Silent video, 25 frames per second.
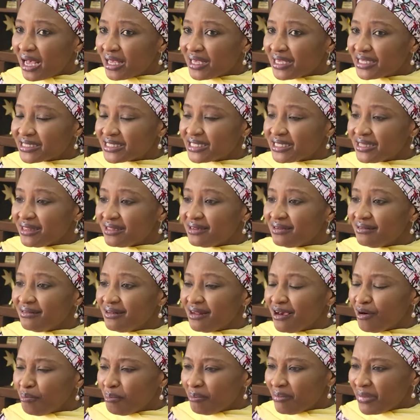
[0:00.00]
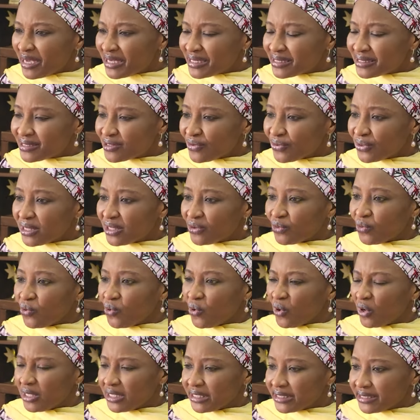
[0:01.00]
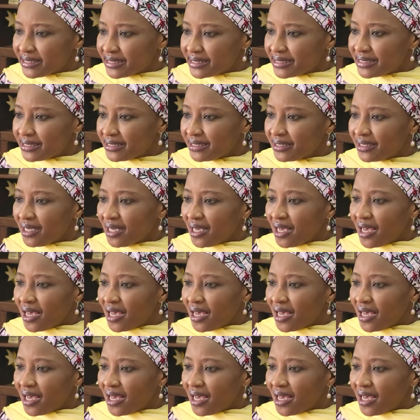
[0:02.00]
is it the numbers or the quality?